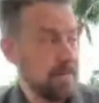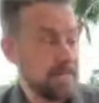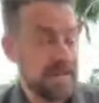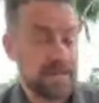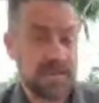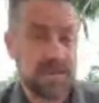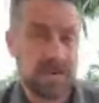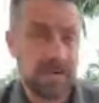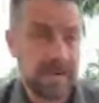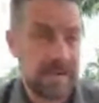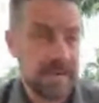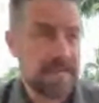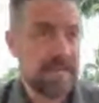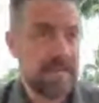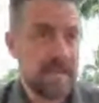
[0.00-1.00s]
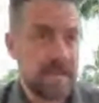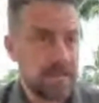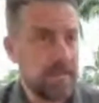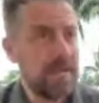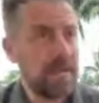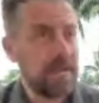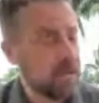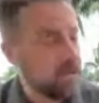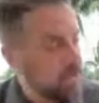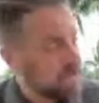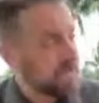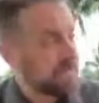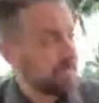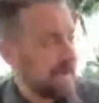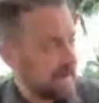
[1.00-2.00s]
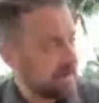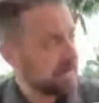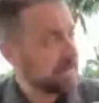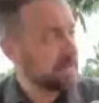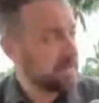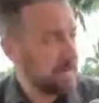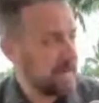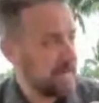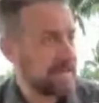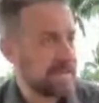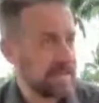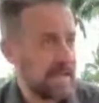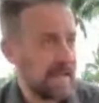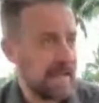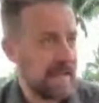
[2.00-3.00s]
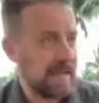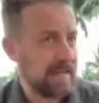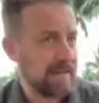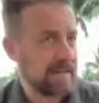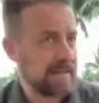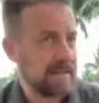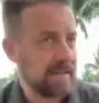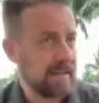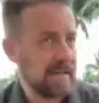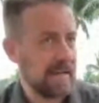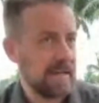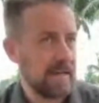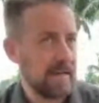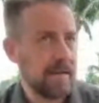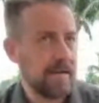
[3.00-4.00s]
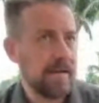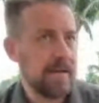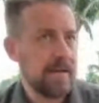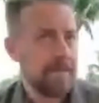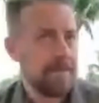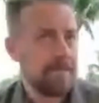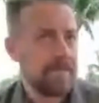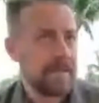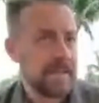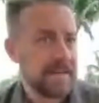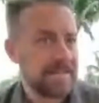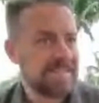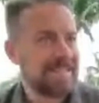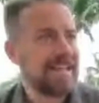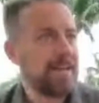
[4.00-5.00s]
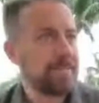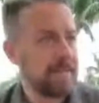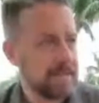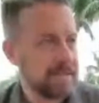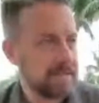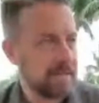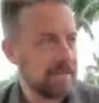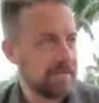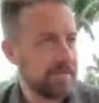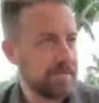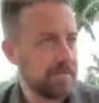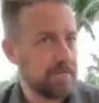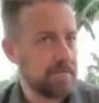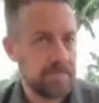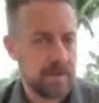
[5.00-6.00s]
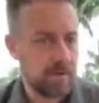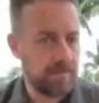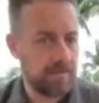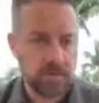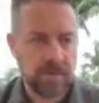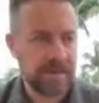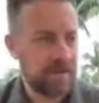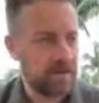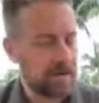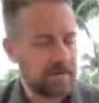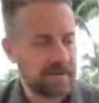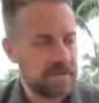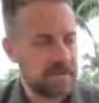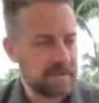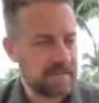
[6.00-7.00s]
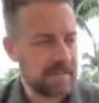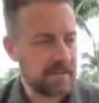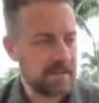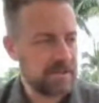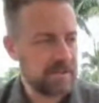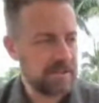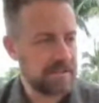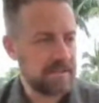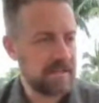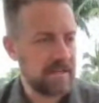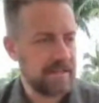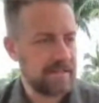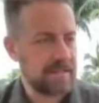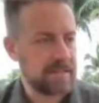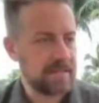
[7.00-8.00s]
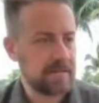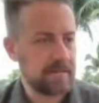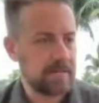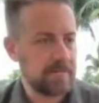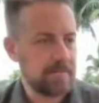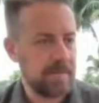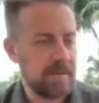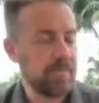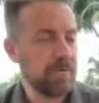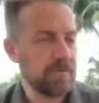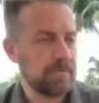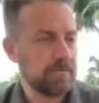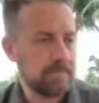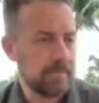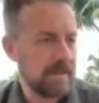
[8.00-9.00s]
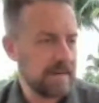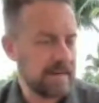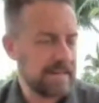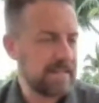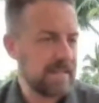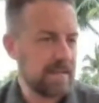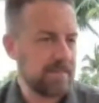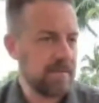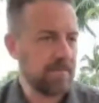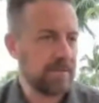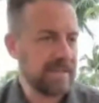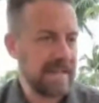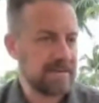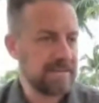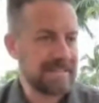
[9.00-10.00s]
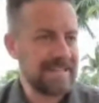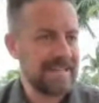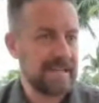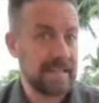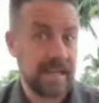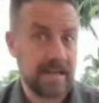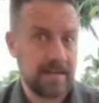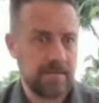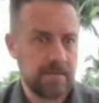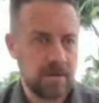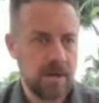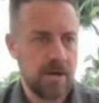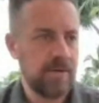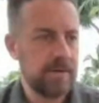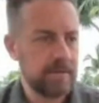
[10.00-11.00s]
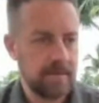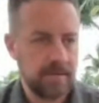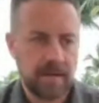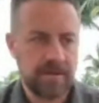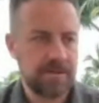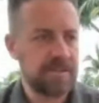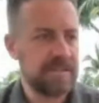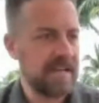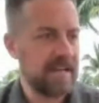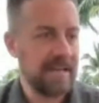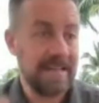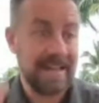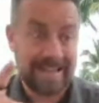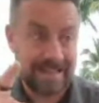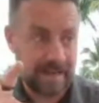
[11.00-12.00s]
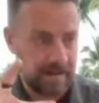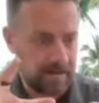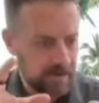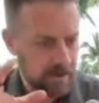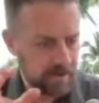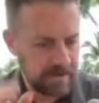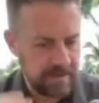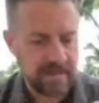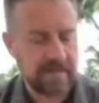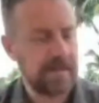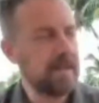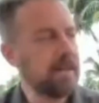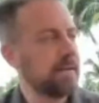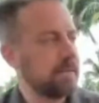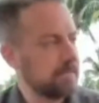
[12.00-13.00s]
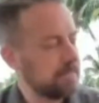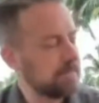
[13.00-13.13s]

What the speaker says: So it's made a huge impact in the space, and the acceptance of pulling in artificial intelligence. It's people, like I said, people now see it, and they know it, understand it, and they know that they need it.